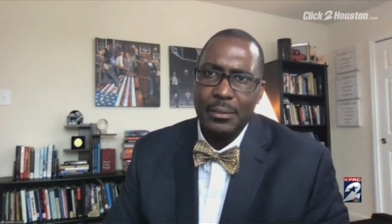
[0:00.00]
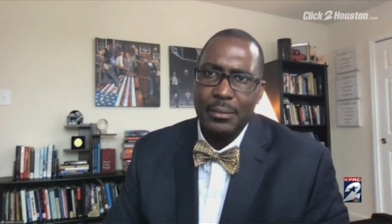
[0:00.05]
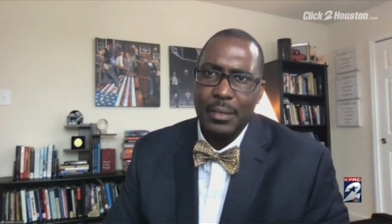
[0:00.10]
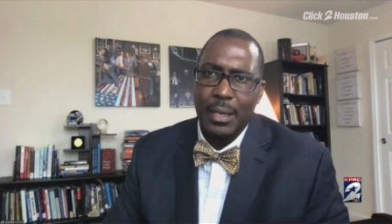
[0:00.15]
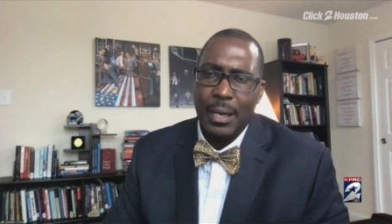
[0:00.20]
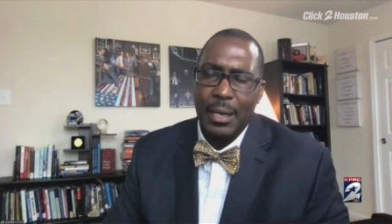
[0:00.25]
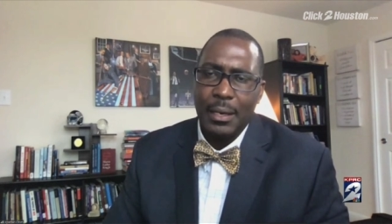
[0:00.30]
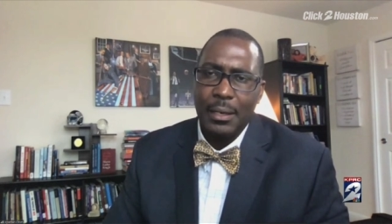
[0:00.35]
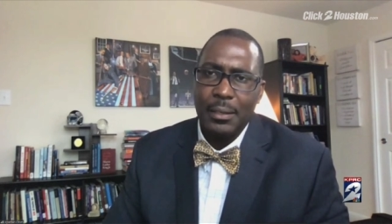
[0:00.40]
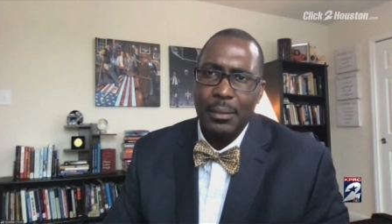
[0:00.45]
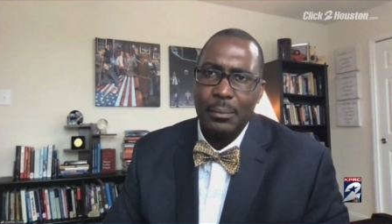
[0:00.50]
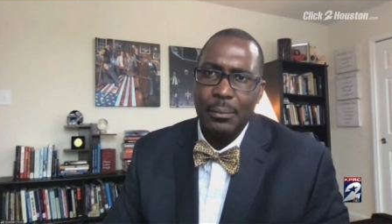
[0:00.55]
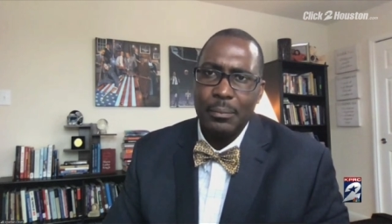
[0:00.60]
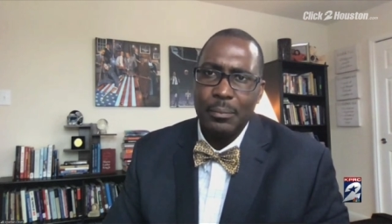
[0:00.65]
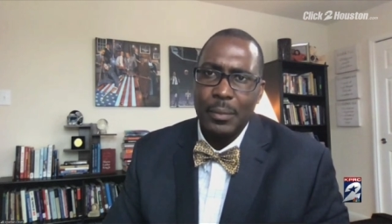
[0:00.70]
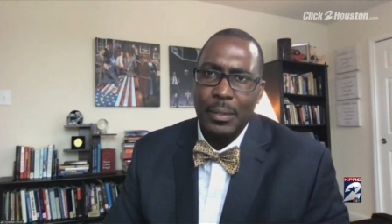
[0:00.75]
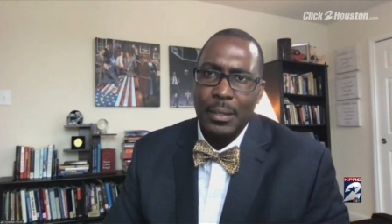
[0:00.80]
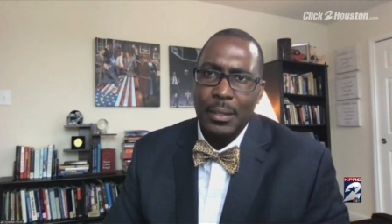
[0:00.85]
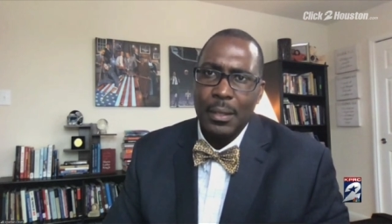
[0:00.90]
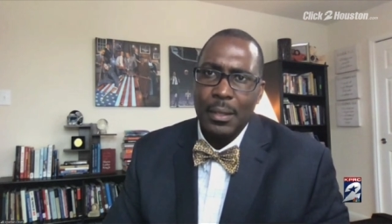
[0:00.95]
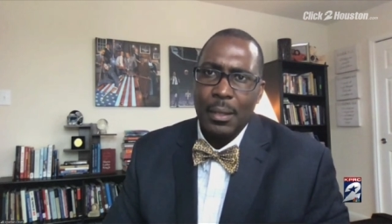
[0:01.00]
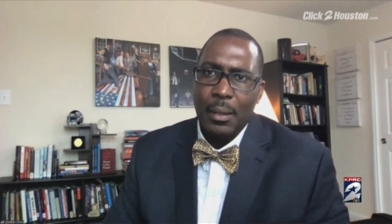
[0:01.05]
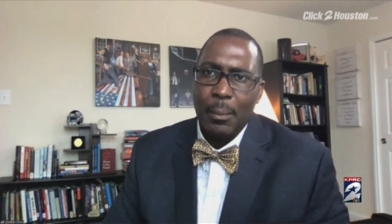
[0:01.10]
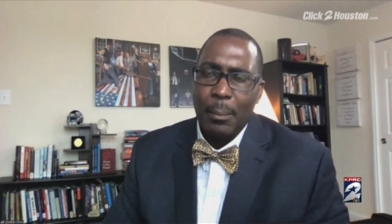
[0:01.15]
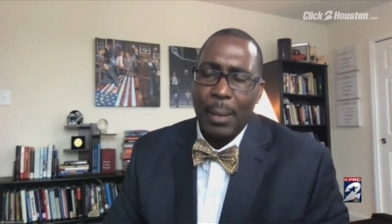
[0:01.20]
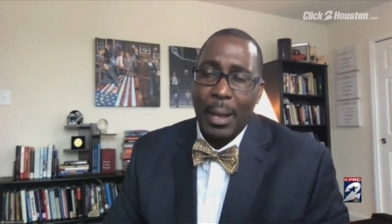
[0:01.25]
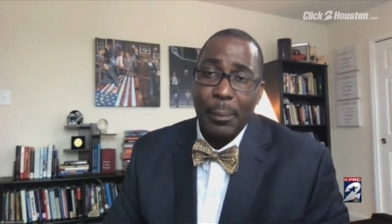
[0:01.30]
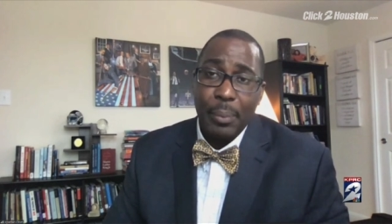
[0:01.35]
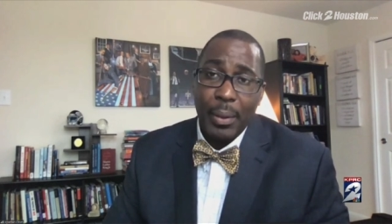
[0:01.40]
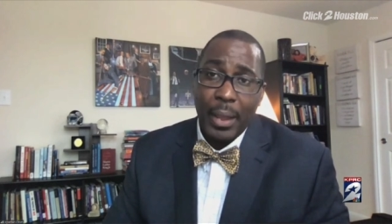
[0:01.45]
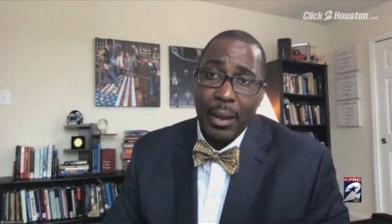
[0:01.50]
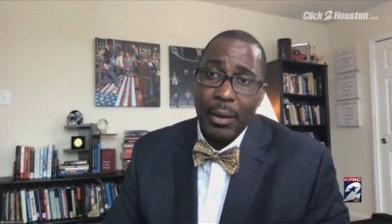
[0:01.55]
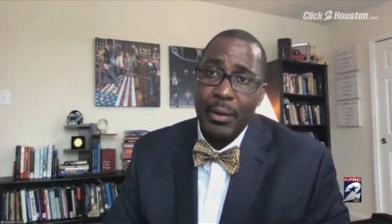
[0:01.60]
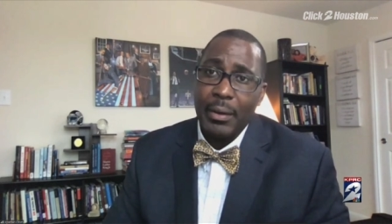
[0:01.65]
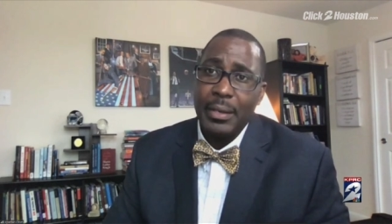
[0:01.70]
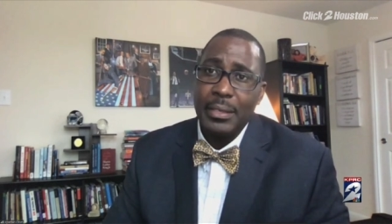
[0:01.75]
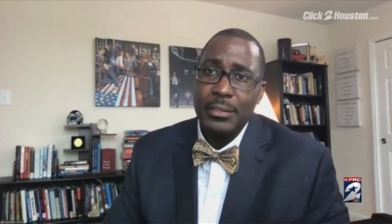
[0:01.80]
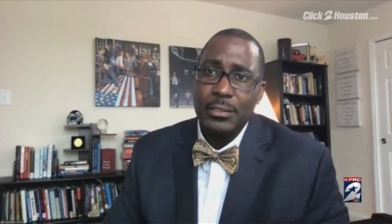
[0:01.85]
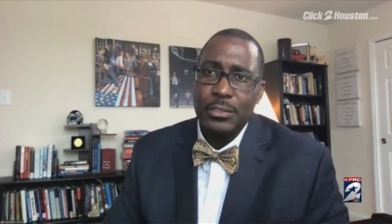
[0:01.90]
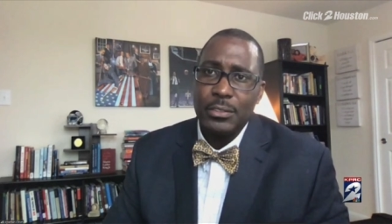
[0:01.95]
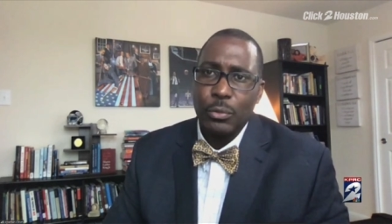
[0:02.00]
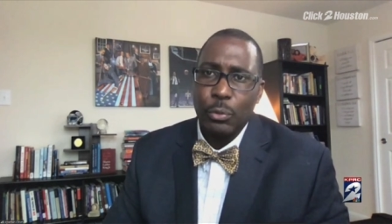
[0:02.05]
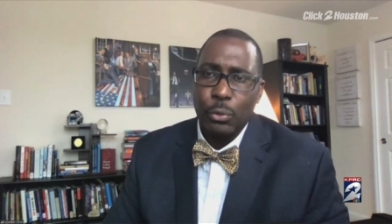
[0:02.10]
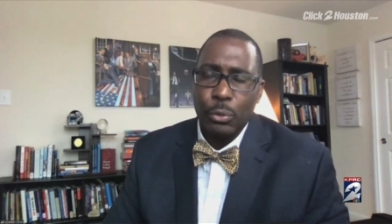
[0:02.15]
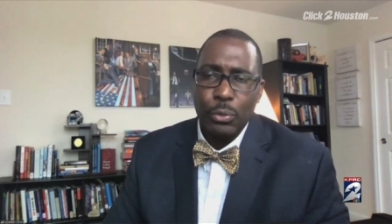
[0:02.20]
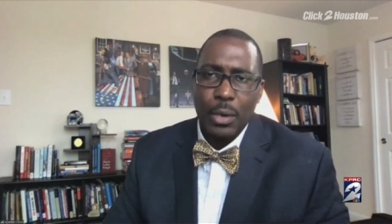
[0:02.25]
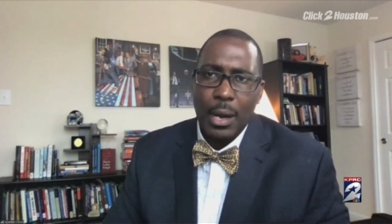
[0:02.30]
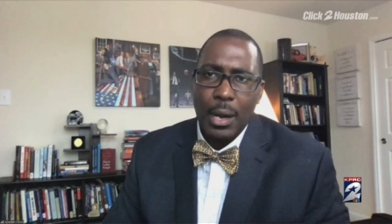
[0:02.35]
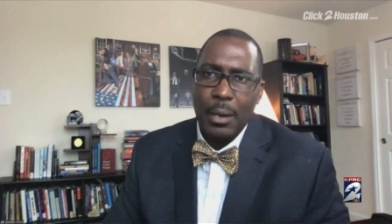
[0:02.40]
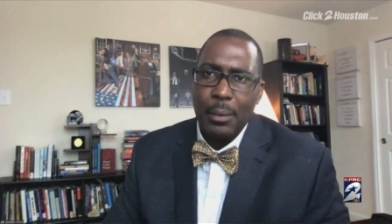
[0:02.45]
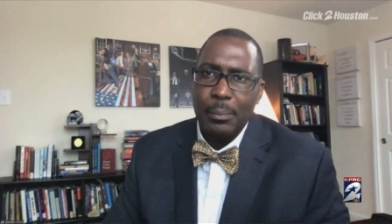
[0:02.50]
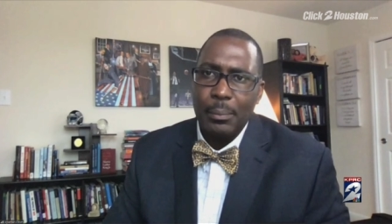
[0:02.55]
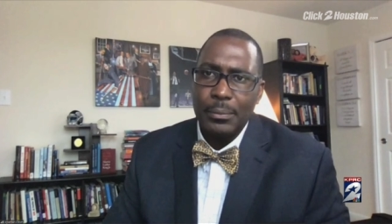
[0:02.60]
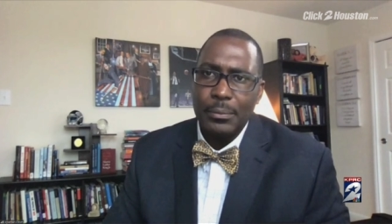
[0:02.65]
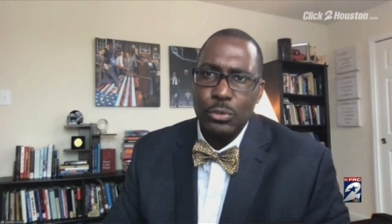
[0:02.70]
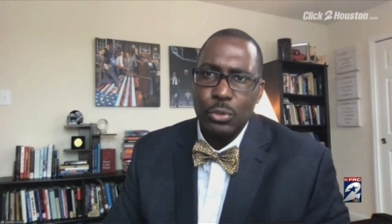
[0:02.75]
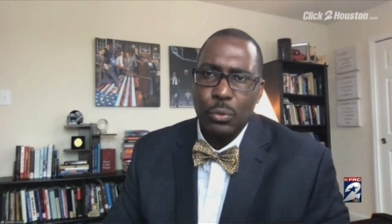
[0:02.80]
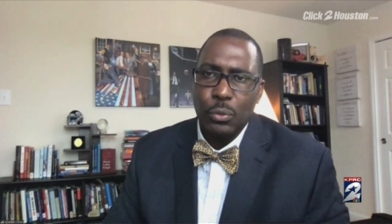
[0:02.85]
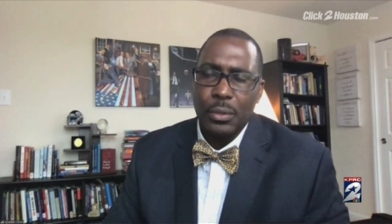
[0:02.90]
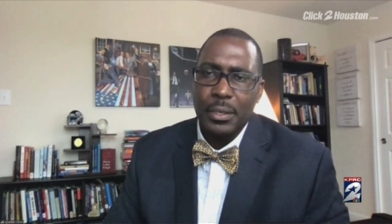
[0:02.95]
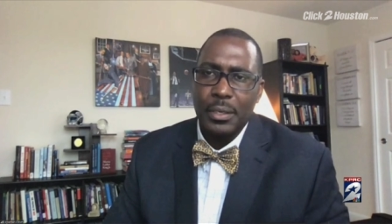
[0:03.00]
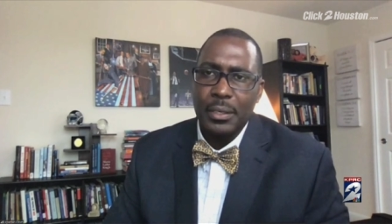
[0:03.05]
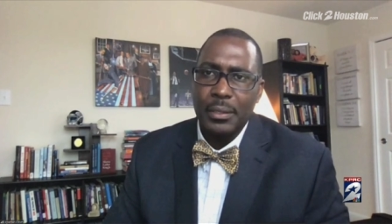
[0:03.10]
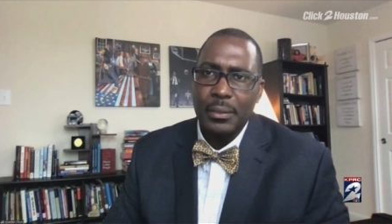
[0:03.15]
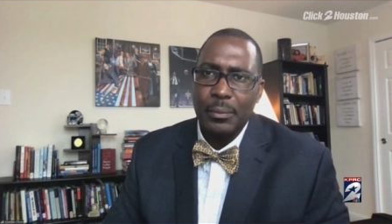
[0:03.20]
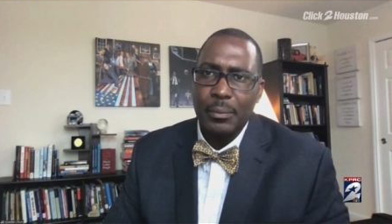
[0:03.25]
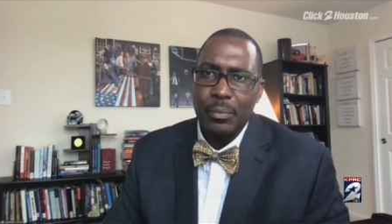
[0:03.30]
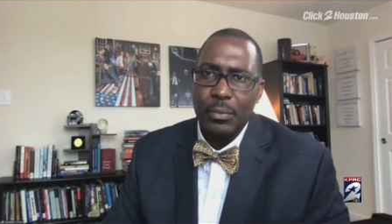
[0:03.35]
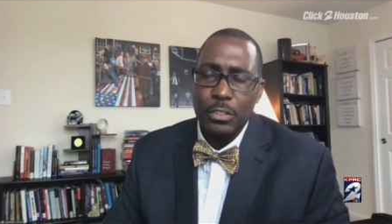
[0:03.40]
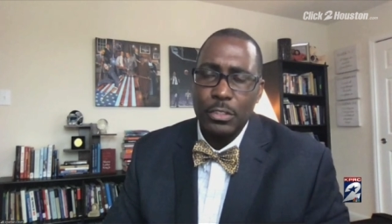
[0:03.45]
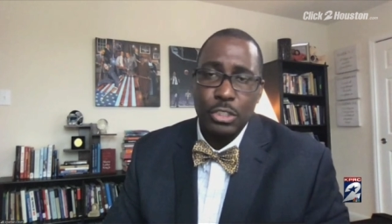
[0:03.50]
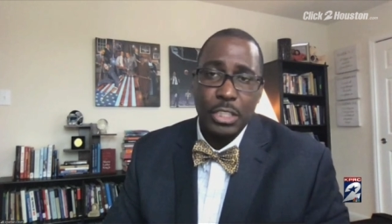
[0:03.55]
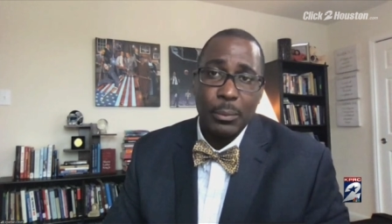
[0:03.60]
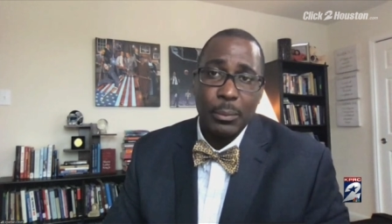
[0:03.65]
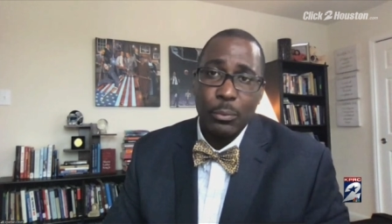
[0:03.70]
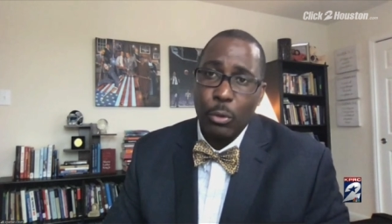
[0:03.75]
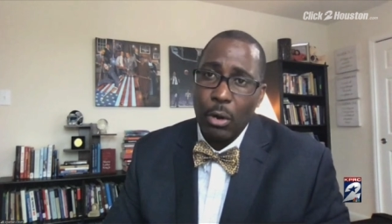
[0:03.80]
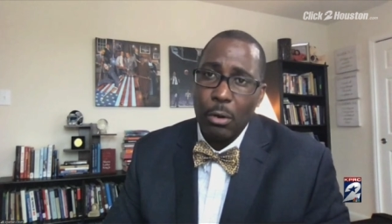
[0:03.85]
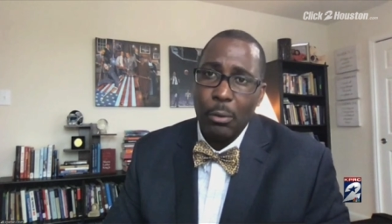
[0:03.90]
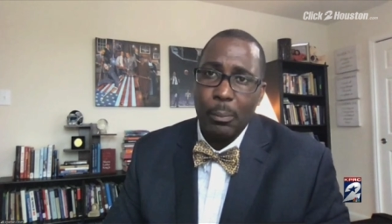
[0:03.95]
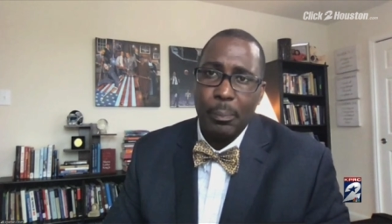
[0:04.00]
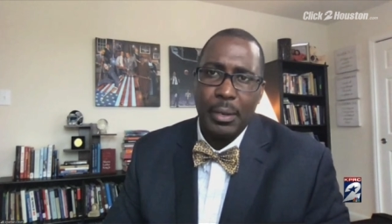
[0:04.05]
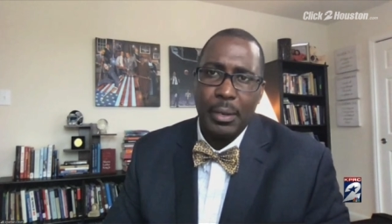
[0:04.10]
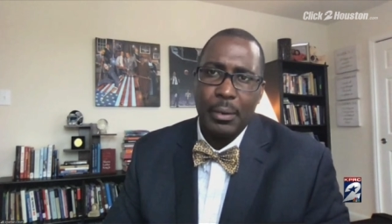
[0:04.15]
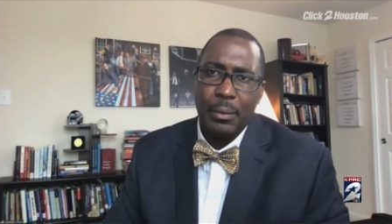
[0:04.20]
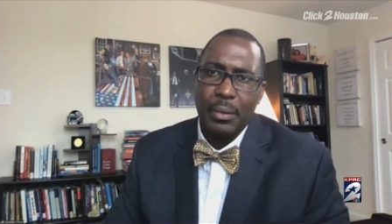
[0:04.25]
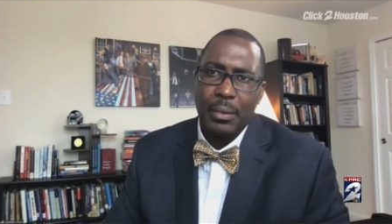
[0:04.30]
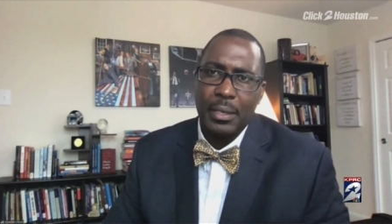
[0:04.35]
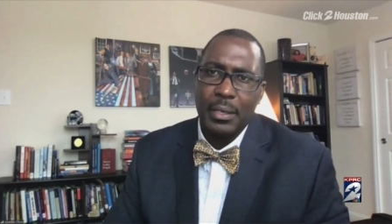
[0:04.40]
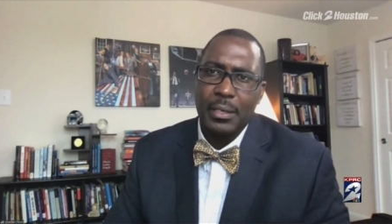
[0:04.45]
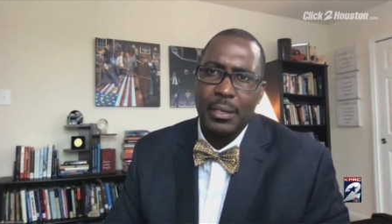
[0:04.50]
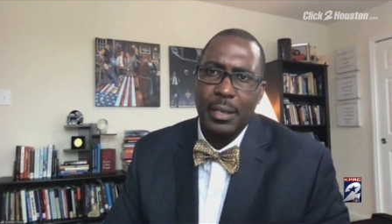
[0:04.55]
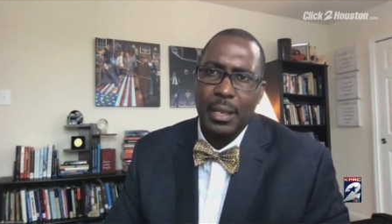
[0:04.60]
Um, my parents grew up during the Jim Crow period and,